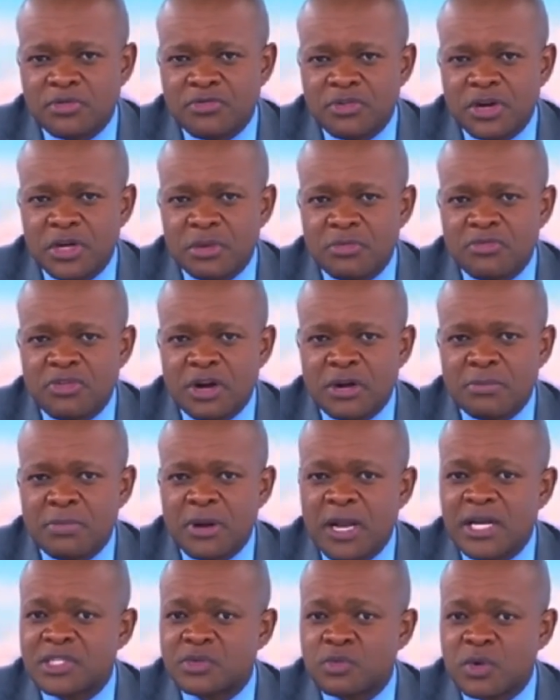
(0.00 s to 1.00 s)
Freedom Front
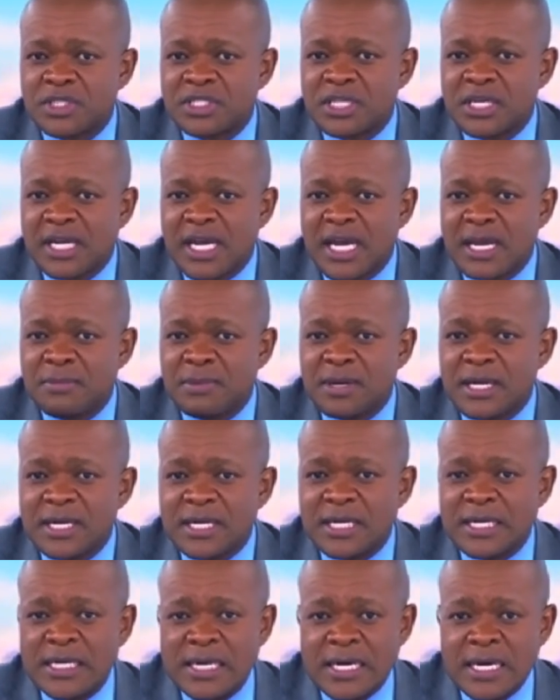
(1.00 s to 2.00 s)
Plus Western Cape
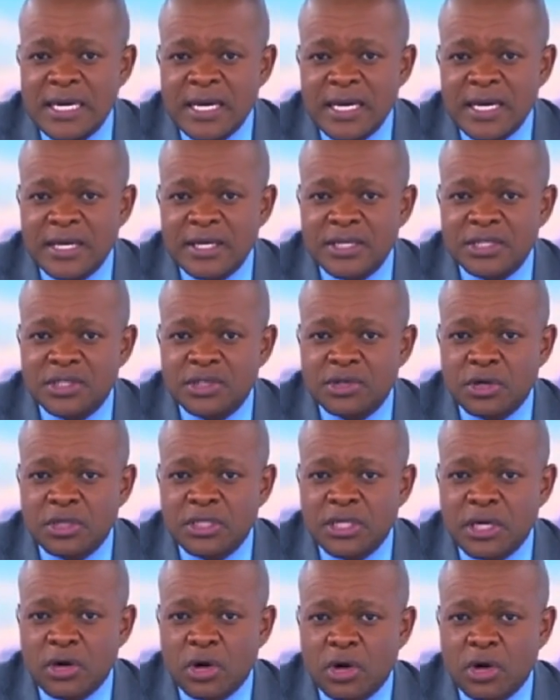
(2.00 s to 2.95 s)
leader is Dr.